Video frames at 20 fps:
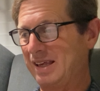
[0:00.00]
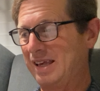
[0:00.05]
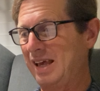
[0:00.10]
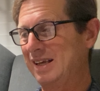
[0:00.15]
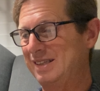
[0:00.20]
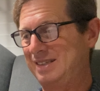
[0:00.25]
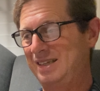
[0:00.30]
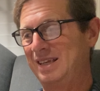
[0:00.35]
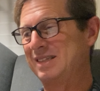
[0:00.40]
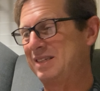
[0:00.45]

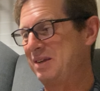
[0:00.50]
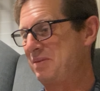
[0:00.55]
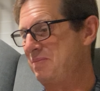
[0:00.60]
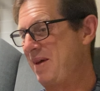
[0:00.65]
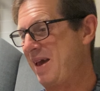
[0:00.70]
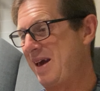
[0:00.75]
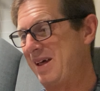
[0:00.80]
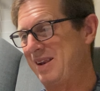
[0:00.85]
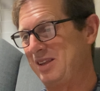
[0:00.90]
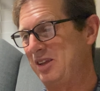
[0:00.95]
guess he's a
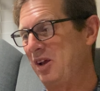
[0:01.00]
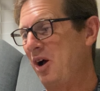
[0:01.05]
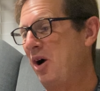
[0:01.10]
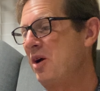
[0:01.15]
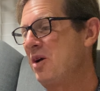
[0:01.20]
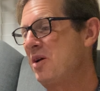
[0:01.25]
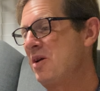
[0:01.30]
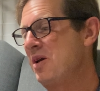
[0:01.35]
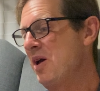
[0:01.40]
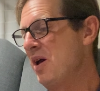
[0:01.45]
man, a
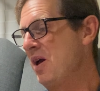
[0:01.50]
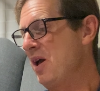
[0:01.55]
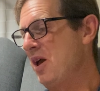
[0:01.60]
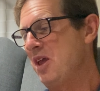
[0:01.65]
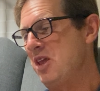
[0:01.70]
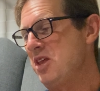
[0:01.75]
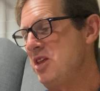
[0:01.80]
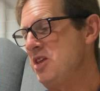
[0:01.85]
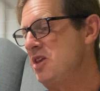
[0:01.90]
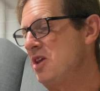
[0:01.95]
young,
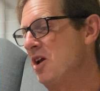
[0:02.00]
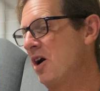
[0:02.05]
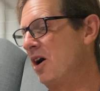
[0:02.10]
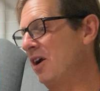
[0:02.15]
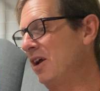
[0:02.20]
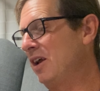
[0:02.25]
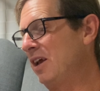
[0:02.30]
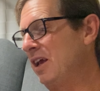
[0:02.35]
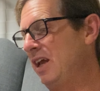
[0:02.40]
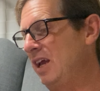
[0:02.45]

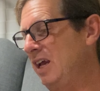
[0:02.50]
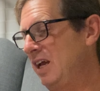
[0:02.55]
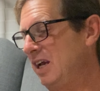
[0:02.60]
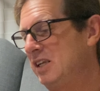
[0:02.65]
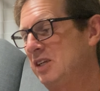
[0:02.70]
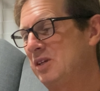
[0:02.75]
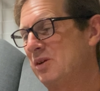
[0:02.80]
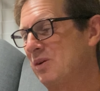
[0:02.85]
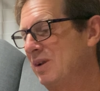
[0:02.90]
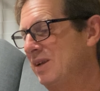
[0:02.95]
young,
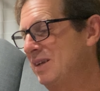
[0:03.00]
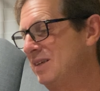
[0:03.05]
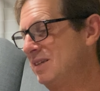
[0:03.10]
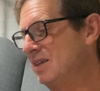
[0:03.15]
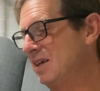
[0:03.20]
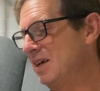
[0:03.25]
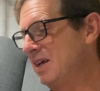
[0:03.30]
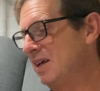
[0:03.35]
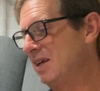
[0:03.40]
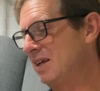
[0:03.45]
ignorant,
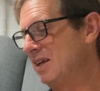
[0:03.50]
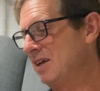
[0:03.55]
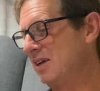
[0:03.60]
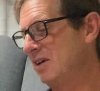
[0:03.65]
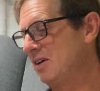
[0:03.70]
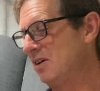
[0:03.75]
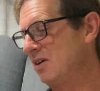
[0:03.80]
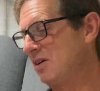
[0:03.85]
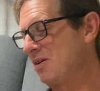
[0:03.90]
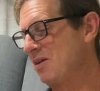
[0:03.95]

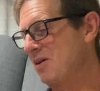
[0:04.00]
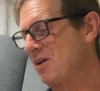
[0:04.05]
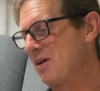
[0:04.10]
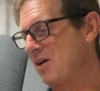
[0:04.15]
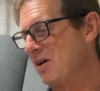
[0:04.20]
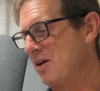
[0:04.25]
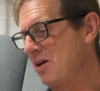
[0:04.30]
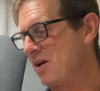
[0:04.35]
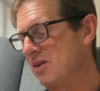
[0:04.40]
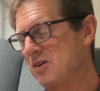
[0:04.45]

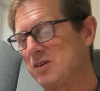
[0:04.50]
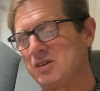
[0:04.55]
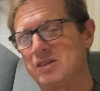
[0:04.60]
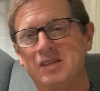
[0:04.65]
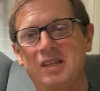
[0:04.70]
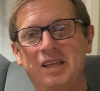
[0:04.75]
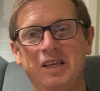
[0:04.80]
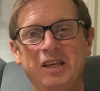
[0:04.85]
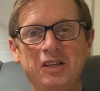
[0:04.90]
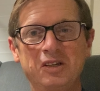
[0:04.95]

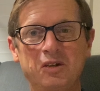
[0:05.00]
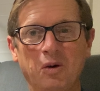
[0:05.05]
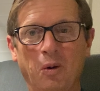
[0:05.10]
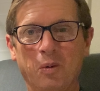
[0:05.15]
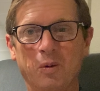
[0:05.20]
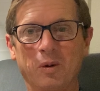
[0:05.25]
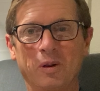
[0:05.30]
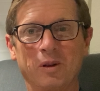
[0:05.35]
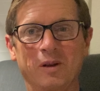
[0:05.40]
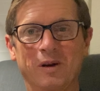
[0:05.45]

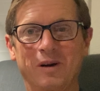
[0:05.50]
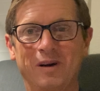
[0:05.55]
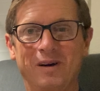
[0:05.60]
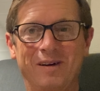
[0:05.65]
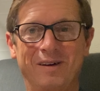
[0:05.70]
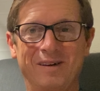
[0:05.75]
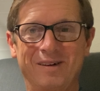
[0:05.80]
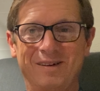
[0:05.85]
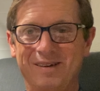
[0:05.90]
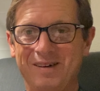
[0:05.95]
teetotaler
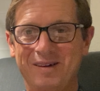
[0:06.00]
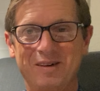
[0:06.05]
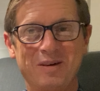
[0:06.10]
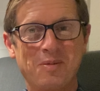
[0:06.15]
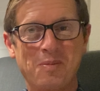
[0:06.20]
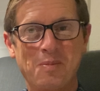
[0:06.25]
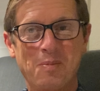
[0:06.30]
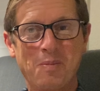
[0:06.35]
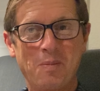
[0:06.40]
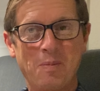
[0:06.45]

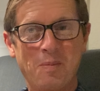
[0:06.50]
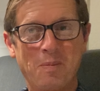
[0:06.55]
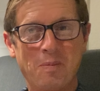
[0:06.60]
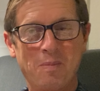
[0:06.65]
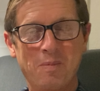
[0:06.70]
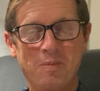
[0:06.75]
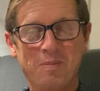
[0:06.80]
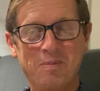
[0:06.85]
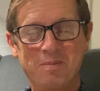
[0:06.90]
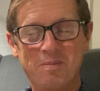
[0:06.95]

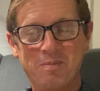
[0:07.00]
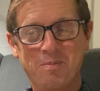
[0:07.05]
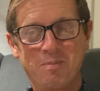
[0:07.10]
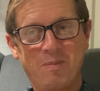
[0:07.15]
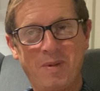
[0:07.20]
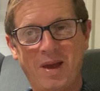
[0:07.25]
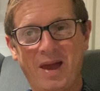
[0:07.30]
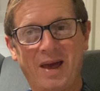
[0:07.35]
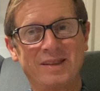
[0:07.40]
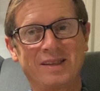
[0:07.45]

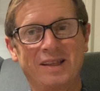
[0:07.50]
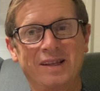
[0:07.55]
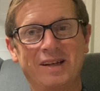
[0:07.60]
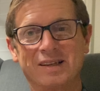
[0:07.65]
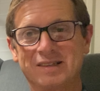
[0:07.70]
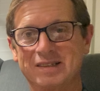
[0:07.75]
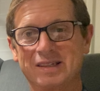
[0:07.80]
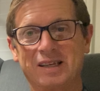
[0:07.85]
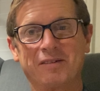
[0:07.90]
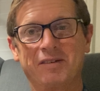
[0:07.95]
man that
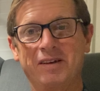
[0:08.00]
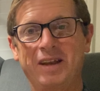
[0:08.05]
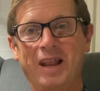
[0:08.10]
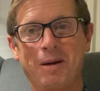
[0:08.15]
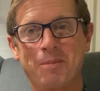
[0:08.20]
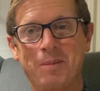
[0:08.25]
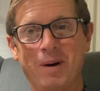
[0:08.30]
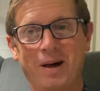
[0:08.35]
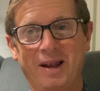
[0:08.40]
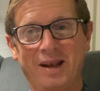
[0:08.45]
doesn't give a
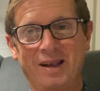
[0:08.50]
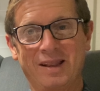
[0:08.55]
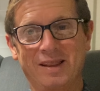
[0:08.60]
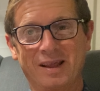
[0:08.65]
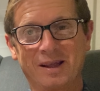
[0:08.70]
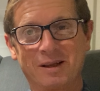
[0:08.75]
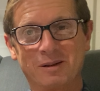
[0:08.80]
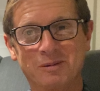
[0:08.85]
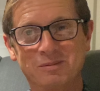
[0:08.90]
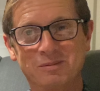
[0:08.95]
damn about anything.